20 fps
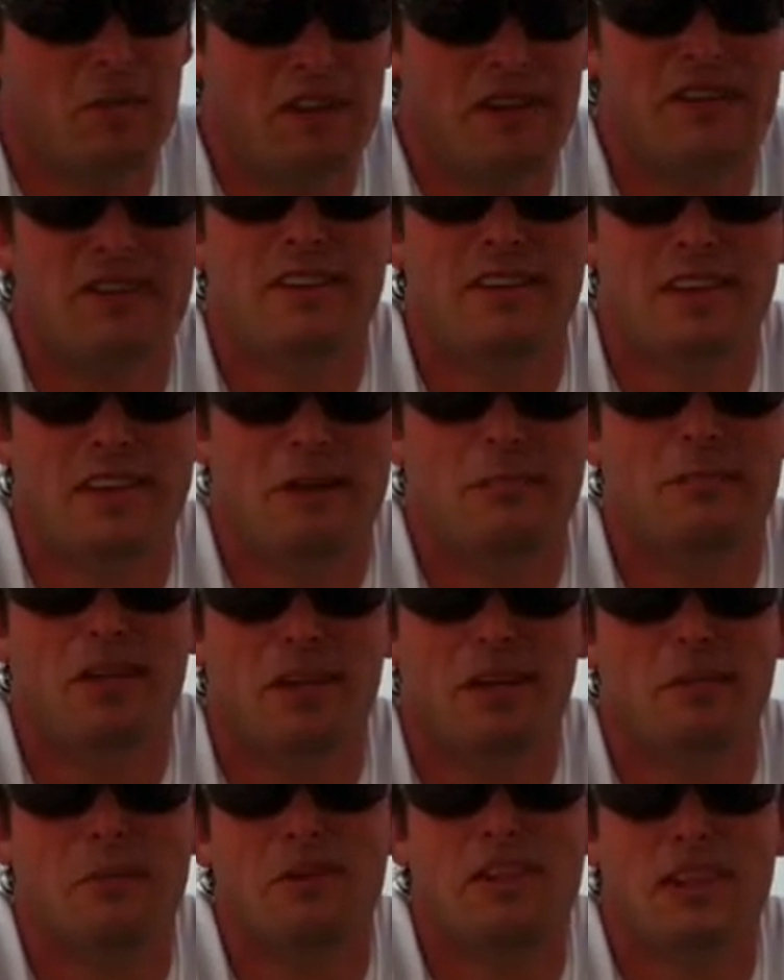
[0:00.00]
of me kept
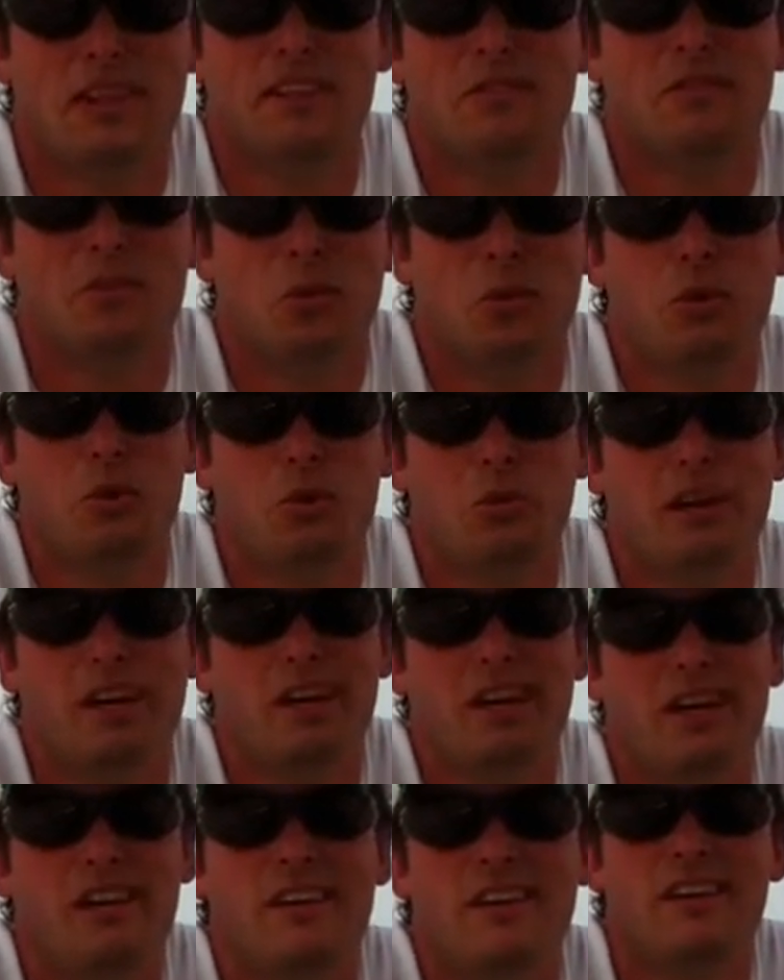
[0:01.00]
telling me that we would
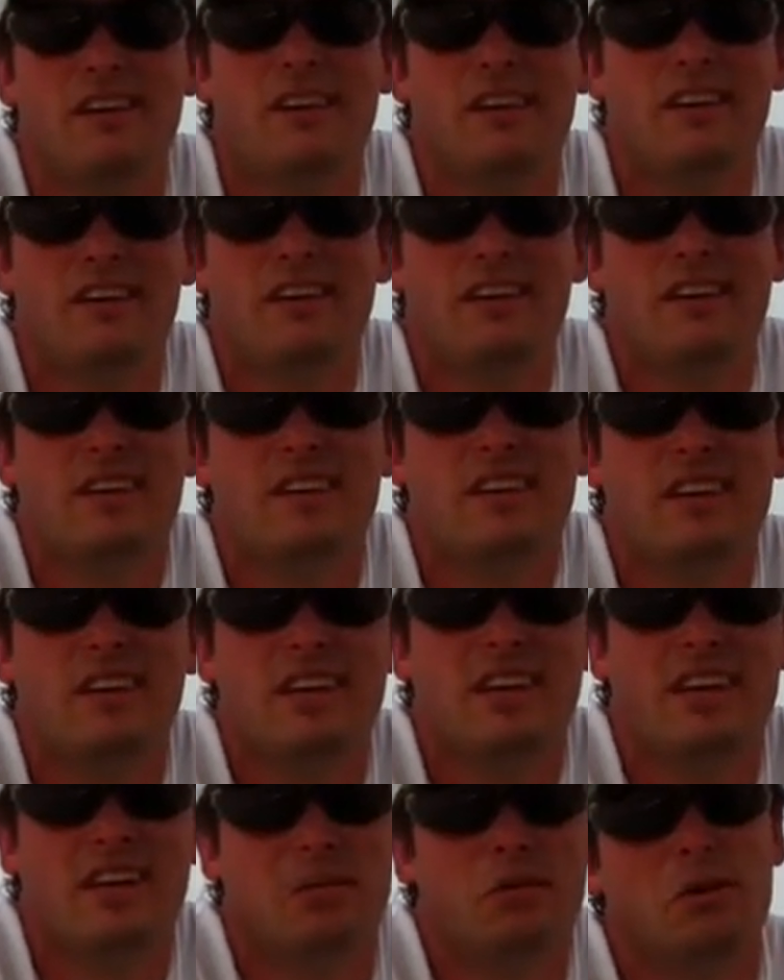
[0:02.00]
make it,
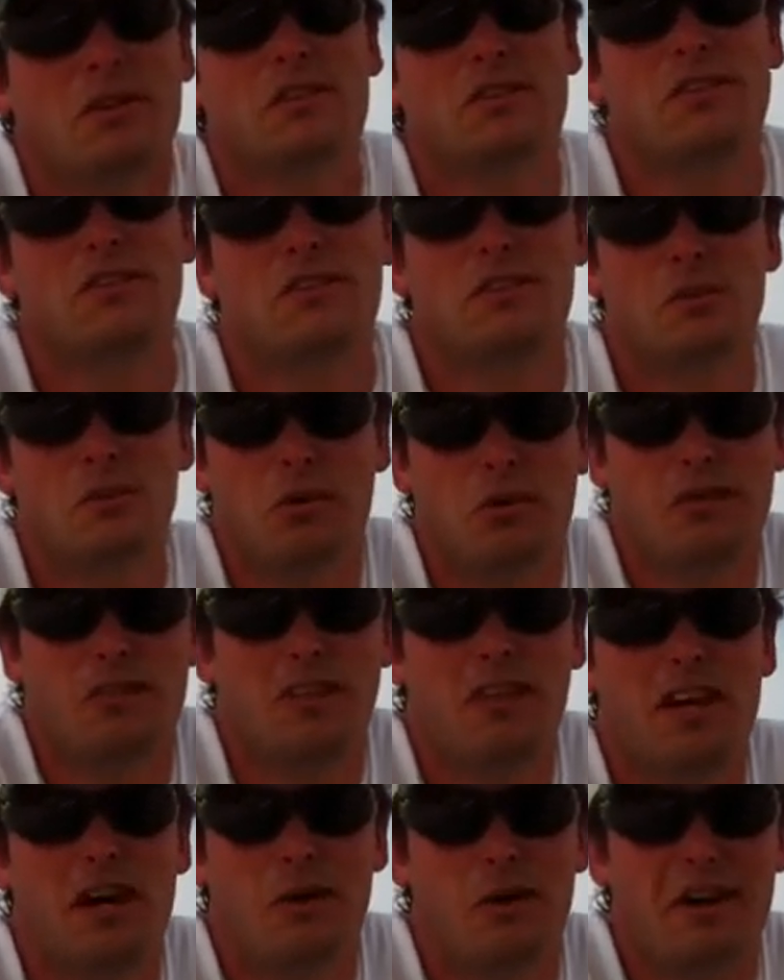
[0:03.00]
even with
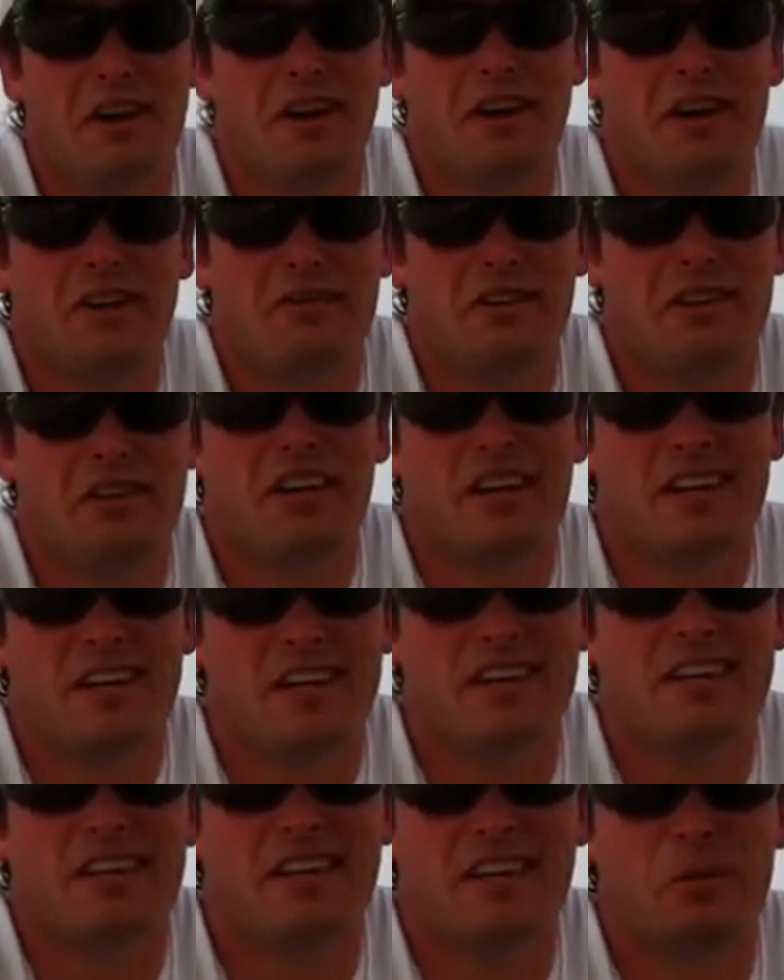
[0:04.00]
the hour and a half at
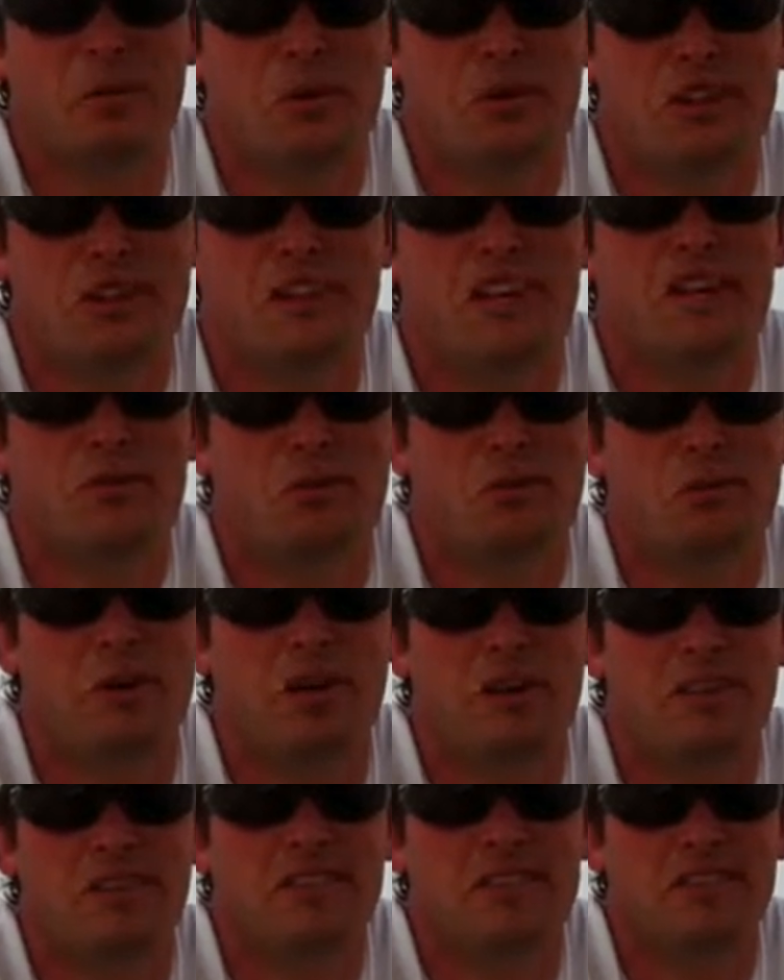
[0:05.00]
night that we did have to
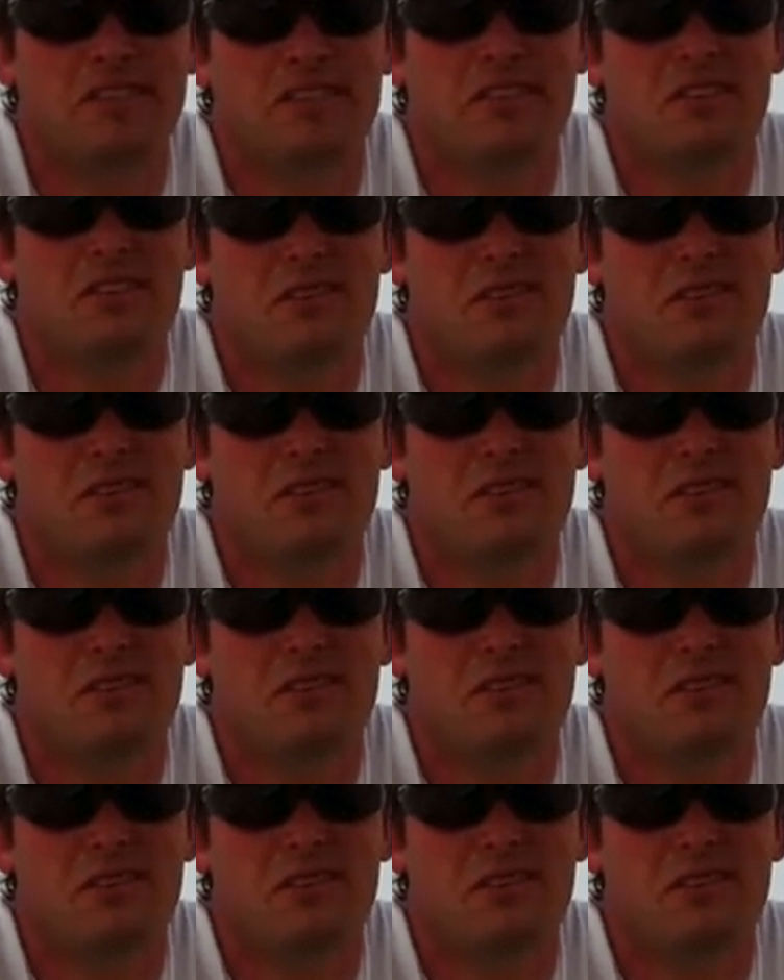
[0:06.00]
paddle. So,